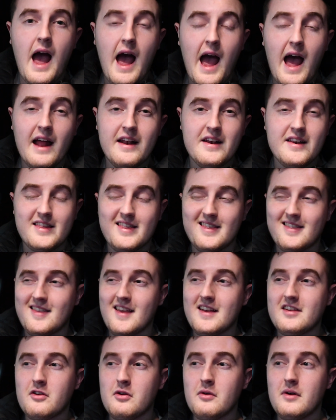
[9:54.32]
and
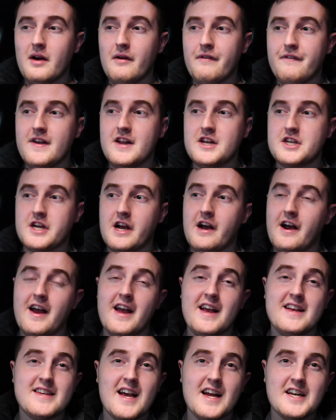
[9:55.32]
this cool little feature
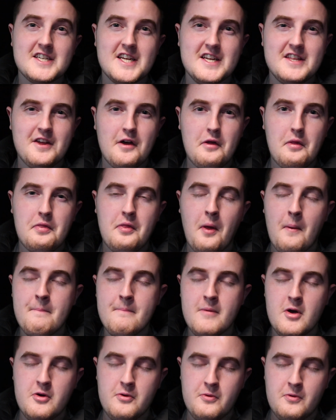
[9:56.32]
is actually that the
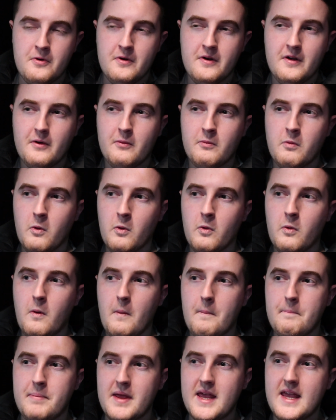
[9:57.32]
moon will
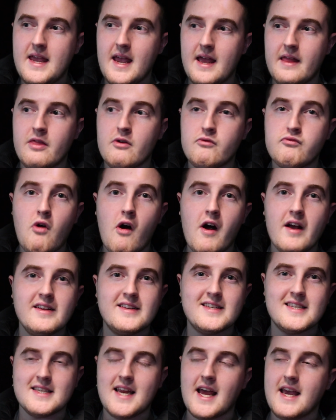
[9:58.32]
be in the right
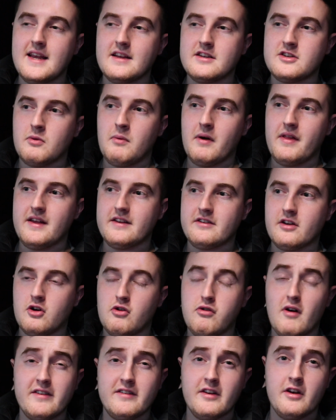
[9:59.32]
state. So whether it's a
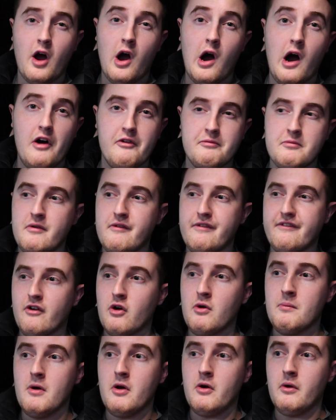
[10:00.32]
crescent, half moon,
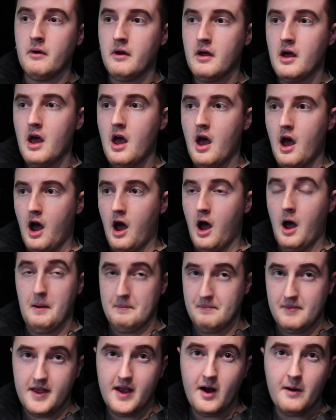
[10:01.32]
full moon,
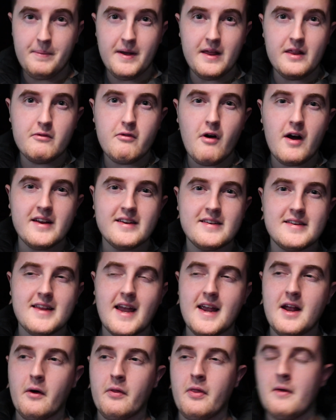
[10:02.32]
it'll be in the right
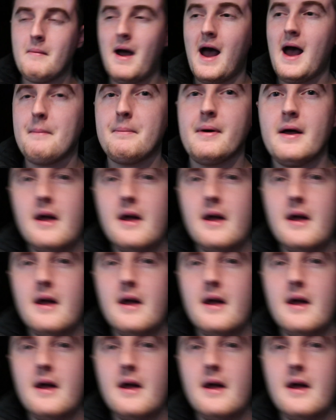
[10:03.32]
state on the map.